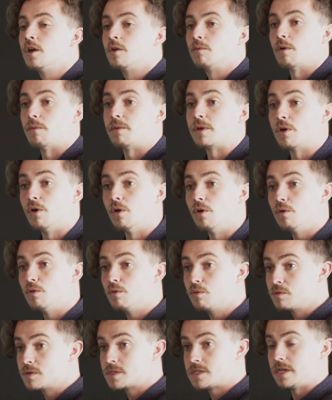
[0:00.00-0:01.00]
where we got
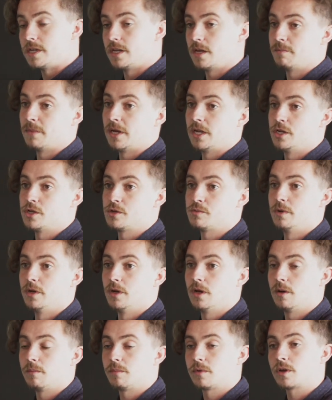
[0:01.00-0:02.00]
all senior management
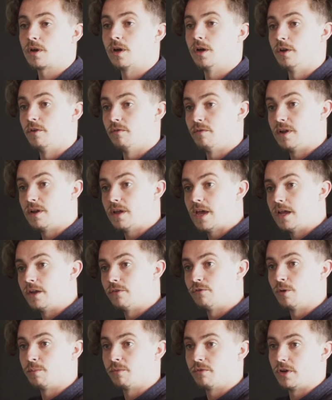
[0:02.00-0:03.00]
up to kind of head
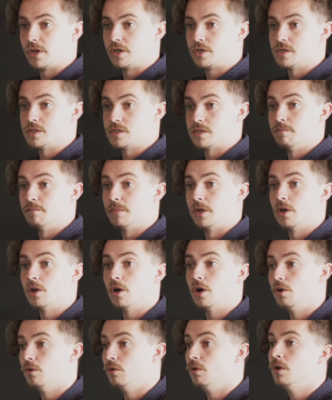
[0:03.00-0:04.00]
of operations and
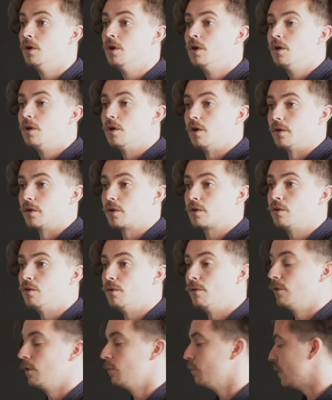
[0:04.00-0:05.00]
below on a
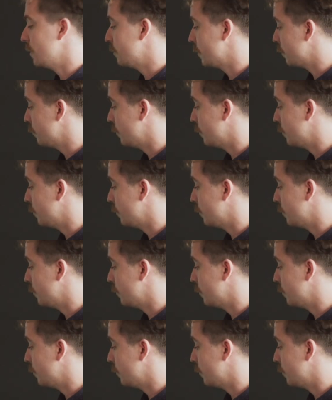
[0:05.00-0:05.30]
call. And we were,